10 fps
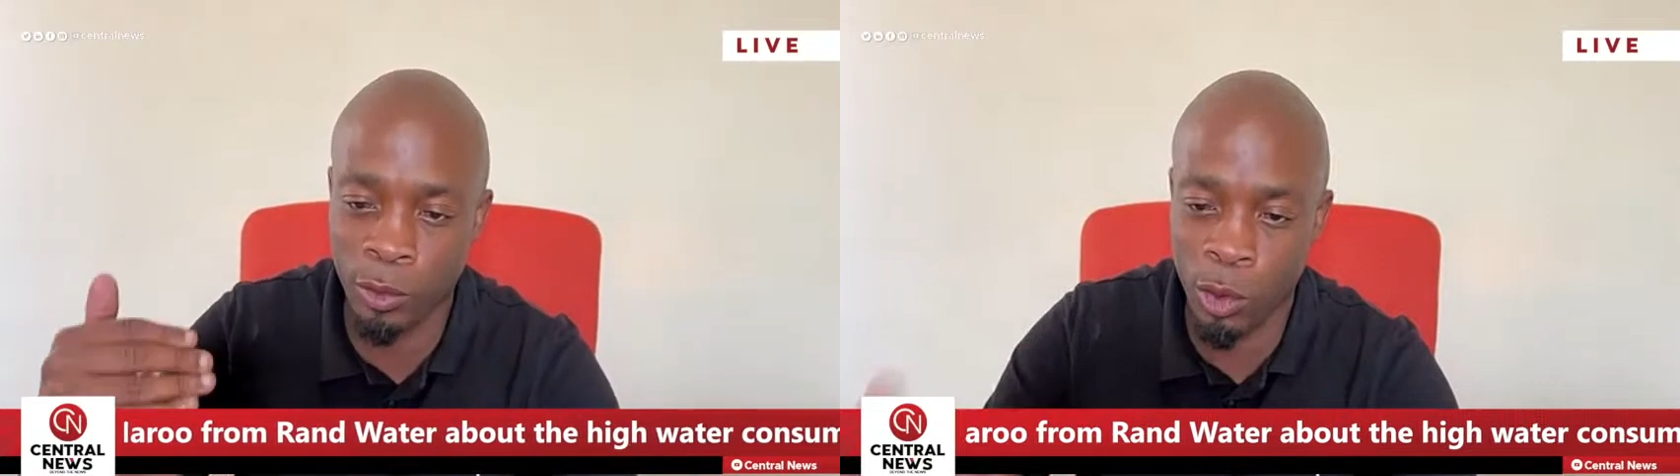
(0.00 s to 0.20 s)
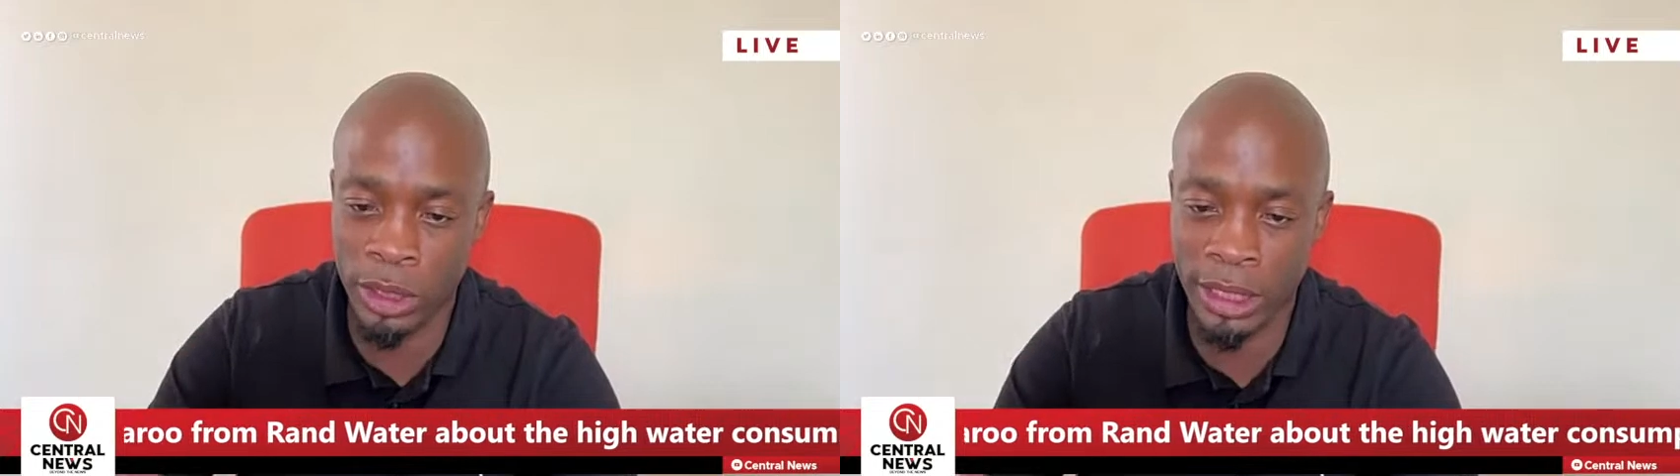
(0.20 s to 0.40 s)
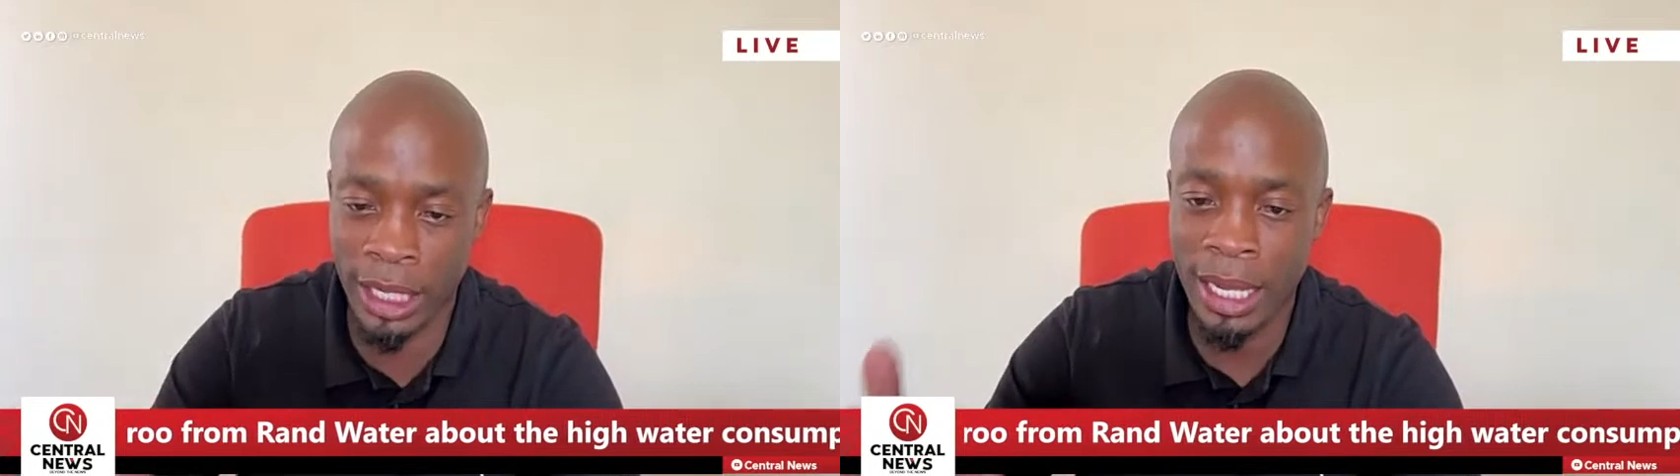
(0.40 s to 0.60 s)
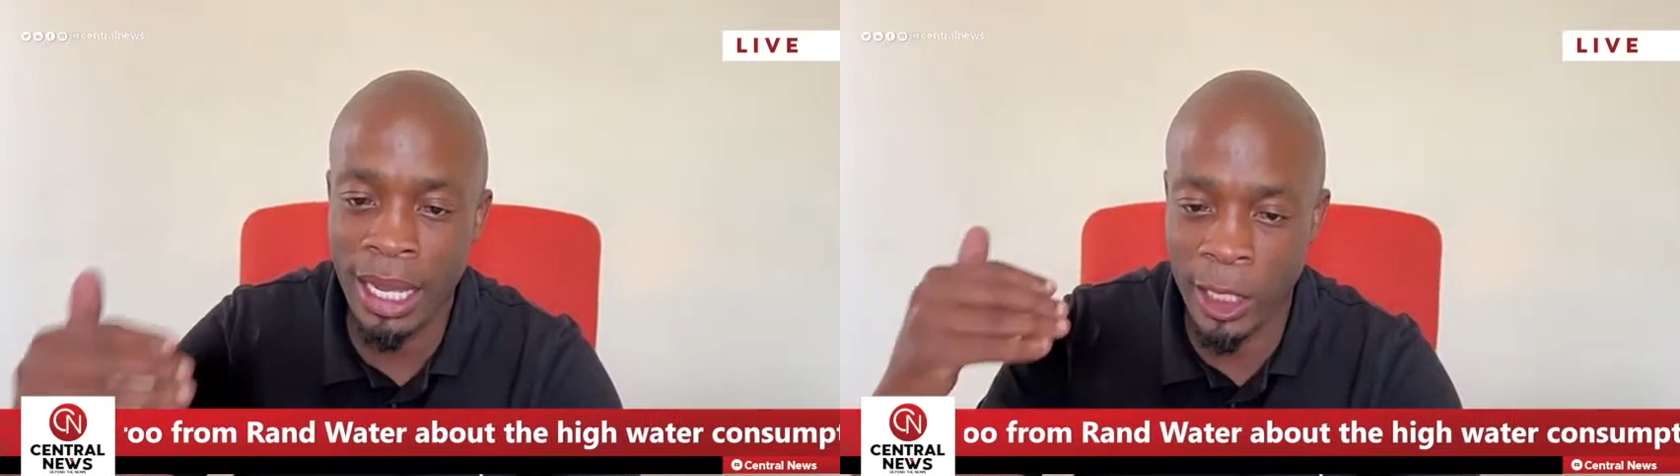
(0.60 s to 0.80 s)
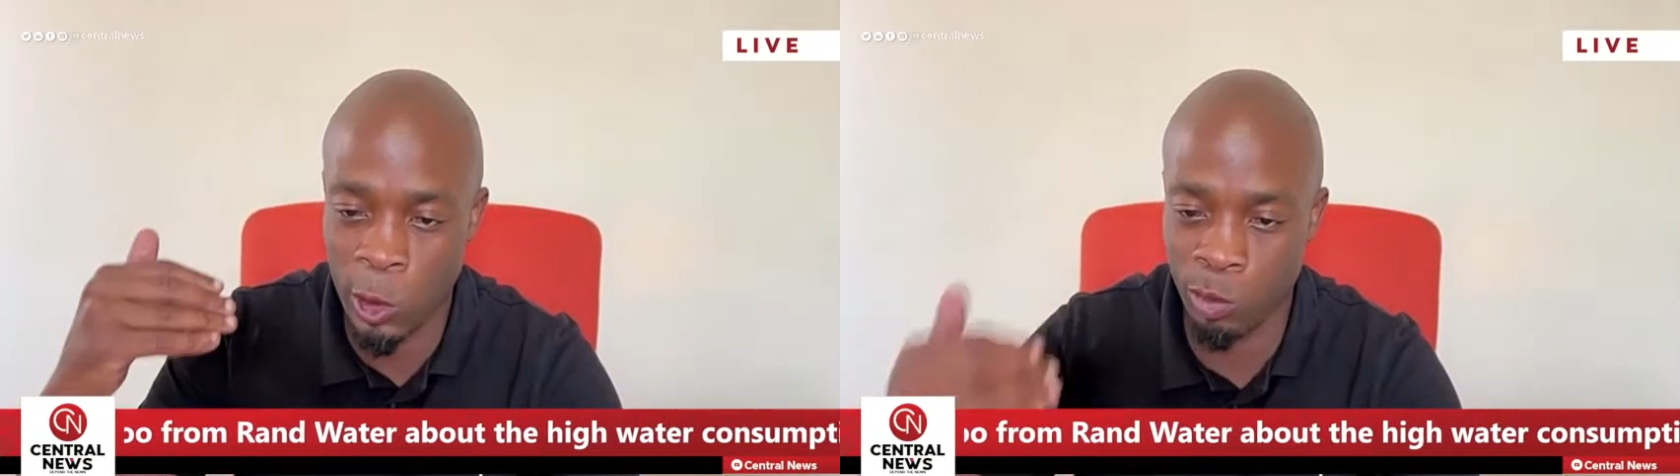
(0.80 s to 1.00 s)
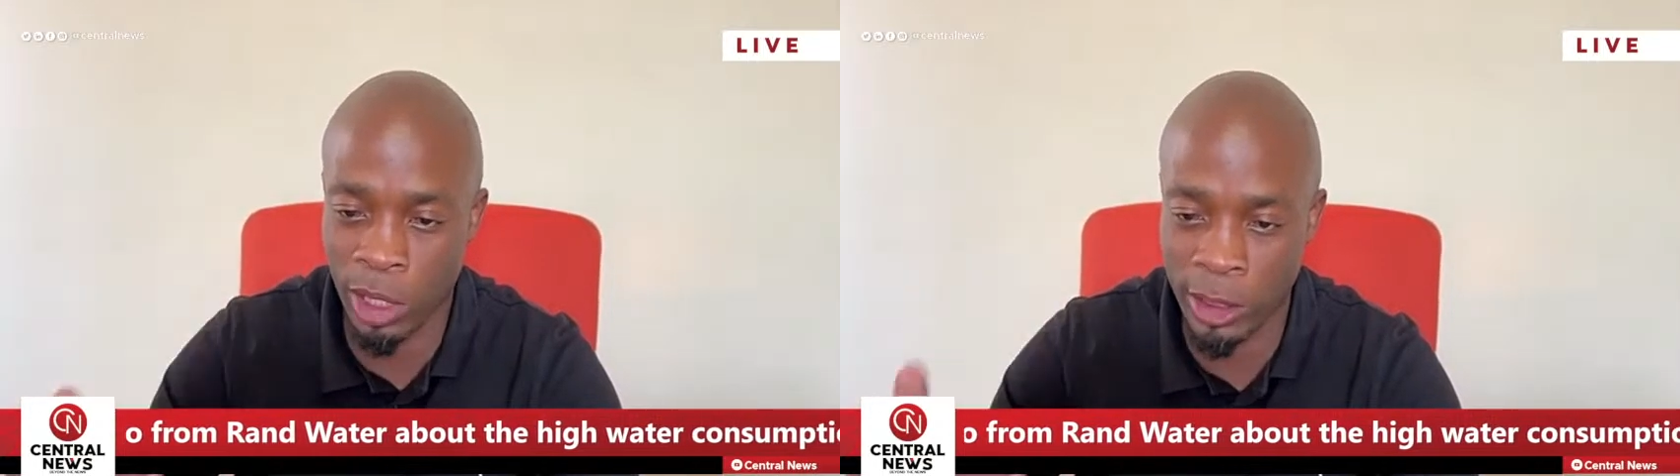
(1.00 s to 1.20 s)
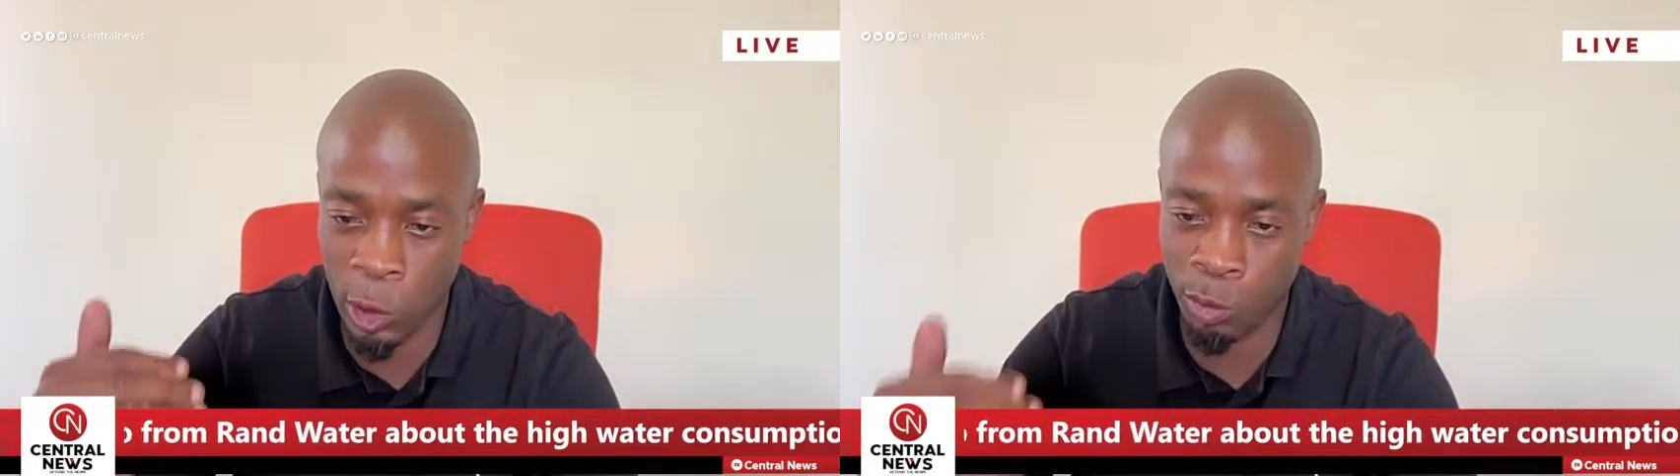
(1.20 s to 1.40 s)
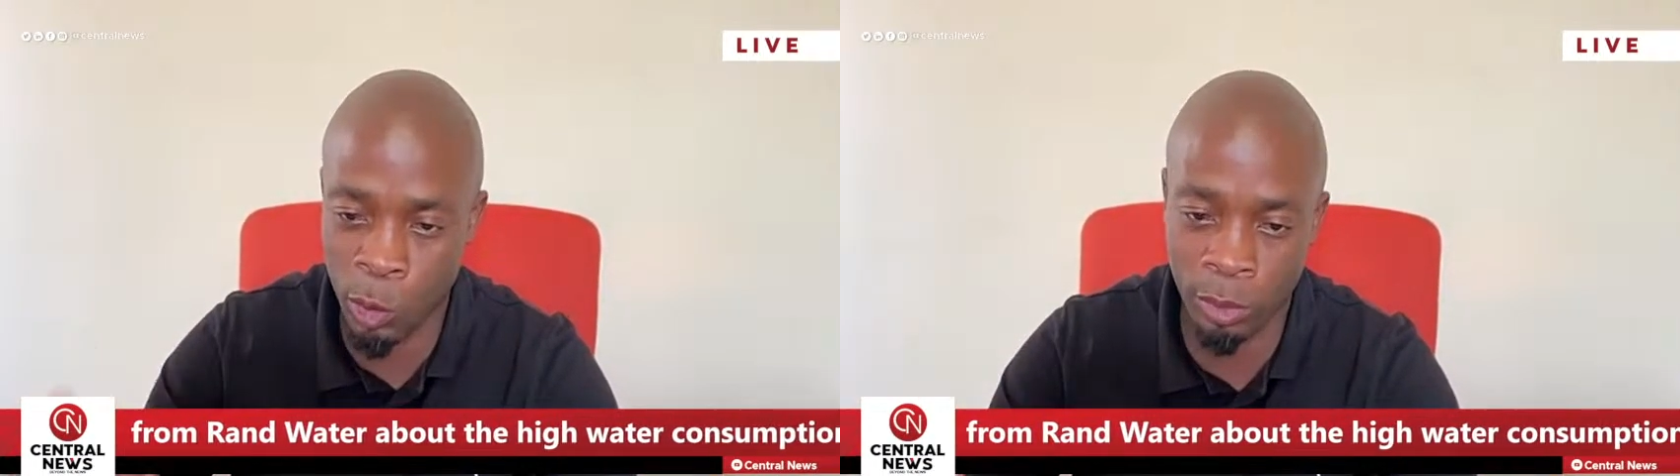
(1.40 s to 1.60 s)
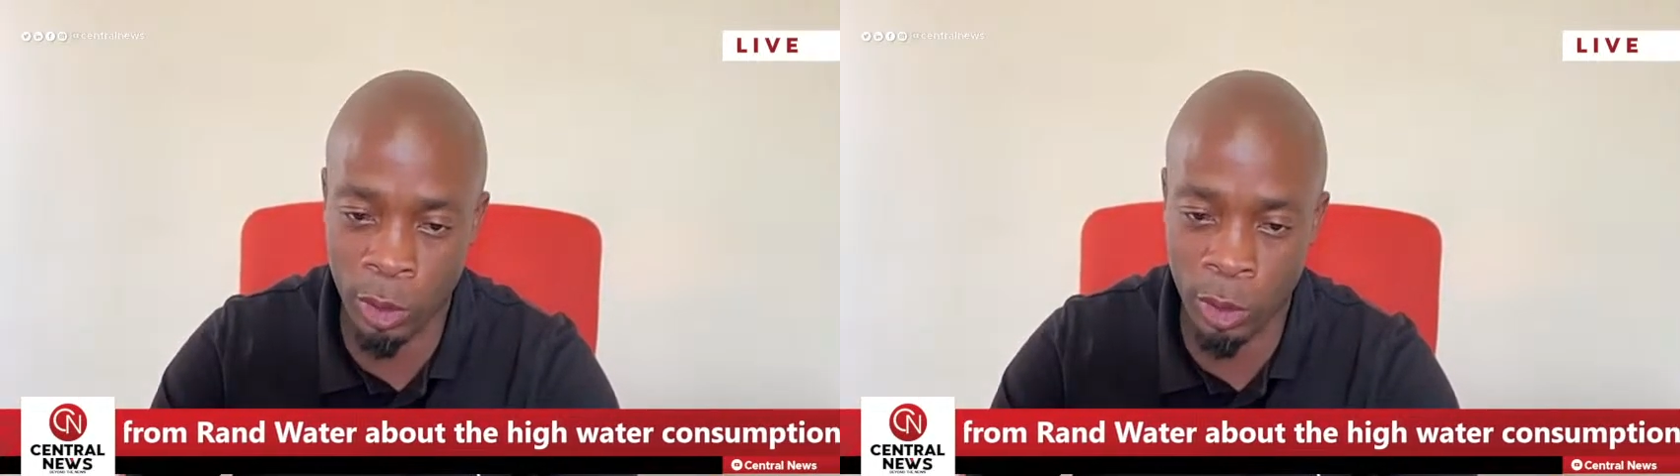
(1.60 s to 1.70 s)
water as much as possible?